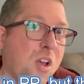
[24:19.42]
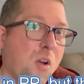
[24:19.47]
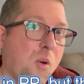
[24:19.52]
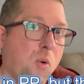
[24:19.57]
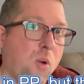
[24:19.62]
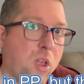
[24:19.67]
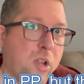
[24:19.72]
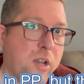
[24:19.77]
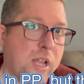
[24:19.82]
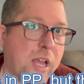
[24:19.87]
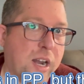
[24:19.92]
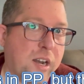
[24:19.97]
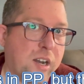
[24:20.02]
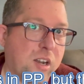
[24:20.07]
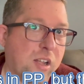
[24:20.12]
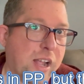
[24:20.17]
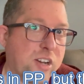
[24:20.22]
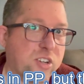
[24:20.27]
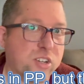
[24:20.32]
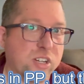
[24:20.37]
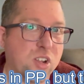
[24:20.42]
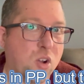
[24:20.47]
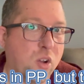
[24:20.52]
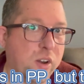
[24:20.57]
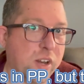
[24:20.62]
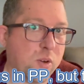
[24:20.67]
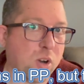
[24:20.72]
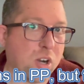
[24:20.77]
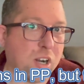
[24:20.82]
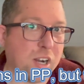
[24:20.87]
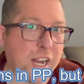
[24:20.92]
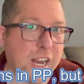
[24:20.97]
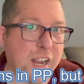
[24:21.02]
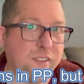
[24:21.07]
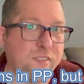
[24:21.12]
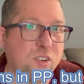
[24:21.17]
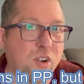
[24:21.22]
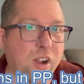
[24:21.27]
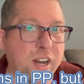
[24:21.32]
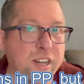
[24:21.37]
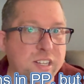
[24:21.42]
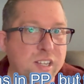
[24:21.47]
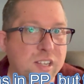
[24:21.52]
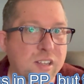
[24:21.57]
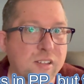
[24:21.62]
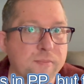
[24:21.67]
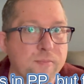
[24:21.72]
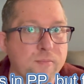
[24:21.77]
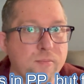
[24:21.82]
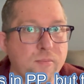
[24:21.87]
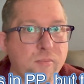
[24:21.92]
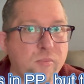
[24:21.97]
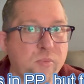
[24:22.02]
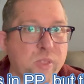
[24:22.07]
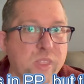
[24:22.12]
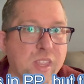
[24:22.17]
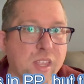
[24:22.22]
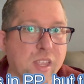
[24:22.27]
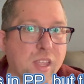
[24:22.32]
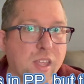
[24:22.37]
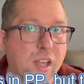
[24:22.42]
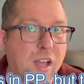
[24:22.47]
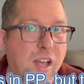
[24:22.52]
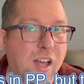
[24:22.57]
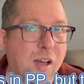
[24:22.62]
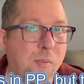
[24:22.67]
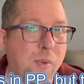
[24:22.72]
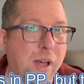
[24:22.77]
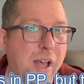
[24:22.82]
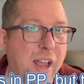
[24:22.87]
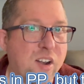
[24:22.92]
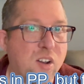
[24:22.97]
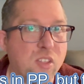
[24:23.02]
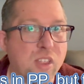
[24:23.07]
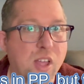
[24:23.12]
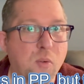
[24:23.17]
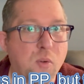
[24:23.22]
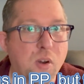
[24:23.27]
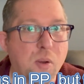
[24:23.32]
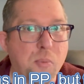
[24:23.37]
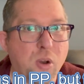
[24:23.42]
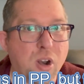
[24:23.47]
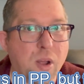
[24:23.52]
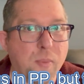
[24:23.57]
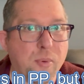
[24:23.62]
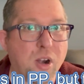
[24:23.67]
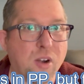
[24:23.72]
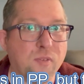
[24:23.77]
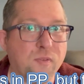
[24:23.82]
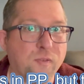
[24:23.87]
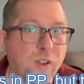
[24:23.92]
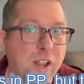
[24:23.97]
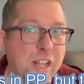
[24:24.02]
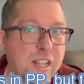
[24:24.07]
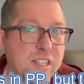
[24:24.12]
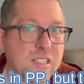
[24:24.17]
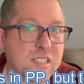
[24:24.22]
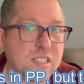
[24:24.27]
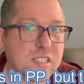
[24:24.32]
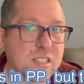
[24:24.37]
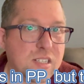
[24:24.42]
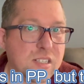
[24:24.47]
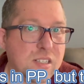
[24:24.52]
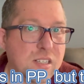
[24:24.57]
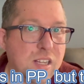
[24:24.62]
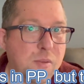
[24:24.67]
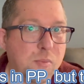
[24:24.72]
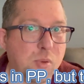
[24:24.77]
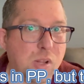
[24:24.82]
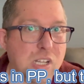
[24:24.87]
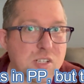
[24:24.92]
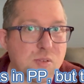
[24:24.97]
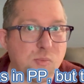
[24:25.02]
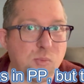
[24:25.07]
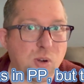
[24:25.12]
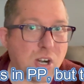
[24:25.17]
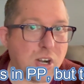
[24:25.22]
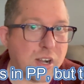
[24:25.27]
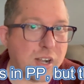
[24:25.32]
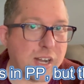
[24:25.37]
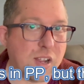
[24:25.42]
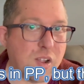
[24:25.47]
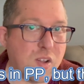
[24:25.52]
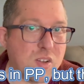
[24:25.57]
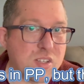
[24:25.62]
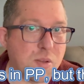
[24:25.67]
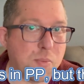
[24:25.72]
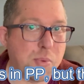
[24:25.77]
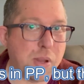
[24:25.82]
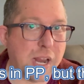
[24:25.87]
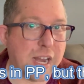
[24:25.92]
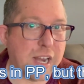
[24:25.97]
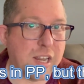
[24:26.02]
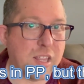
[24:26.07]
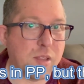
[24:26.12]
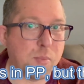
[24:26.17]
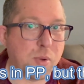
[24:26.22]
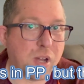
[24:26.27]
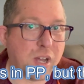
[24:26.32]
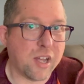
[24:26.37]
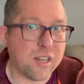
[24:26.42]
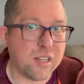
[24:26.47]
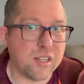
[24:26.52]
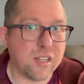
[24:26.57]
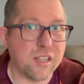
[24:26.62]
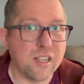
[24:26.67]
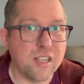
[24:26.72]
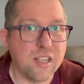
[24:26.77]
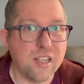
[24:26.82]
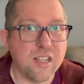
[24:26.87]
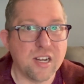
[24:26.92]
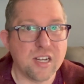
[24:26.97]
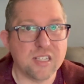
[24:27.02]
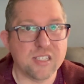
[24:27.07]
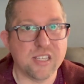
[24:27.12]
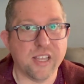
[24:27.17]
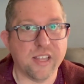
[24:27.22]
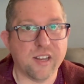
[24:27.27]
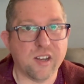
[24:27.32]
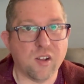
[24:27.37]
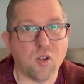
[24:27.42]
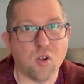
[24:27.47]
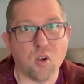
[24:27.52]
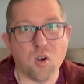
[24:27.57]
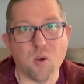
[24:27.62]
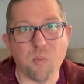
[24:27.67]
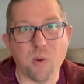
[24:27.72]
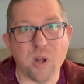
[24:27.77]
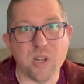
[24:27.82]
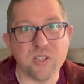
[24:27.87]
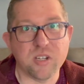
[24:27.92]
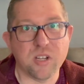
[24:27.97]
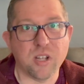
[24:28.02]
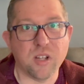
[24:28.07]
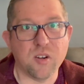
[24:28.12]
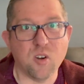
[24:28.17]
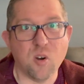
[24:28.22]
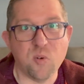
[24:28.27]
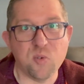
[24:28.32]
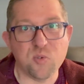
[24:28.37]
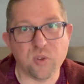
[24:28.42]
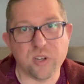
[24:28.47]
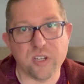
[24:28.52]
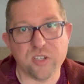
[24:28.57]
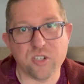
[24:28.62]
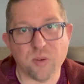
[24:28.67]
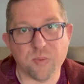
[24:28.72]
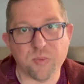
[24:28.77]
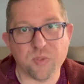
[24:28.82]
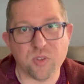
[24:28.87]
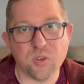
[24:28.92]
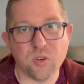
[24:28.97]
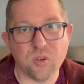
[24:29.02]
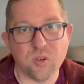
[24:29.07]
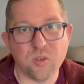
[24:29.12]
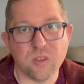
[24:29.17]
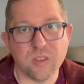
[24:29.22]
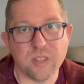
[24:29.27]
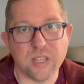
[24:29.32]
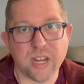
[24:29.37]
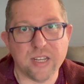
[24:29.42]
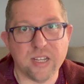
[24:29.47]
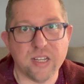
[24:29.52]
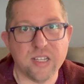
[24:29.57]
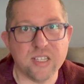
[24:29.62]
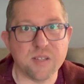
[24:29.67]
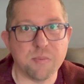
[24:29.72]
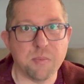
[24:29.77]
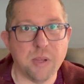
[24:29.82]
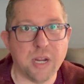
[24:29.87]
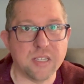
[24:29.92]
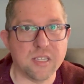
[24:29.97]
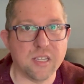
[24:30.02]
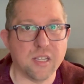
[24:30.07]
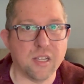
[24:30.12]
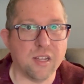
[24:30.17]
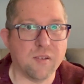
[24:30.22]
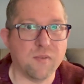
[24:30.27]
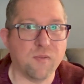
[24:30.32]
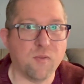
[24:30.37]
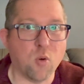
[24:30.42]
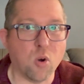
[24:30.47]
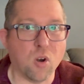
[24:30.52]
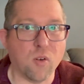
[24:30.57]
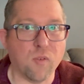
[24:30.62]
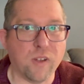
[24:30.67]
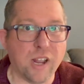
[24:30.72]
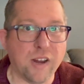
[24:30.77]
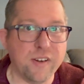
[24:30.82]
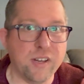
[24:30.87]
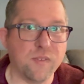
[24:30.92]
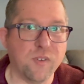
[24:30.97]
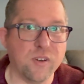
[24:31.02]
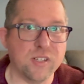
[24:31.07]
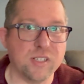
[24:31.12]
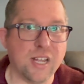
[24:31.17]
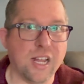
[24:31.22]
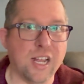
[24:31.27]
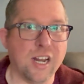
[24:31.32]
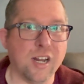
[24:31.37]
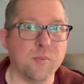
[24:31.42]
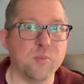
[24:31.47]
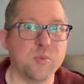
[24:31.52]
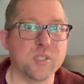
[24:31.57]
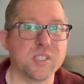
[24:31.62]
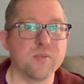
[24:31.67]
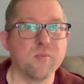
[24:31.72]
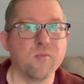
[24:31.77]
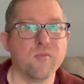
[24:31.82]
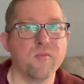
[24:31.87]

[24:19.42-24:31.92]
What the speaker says: Whether or not it'll actually go anywhere, I have no idea. I know that when we put up our fence in Pleasant Prairie, it was a pain in the butt. They had a whole bunch of hoops we had to jump through. They had to inspect it like 4 or 5 different times.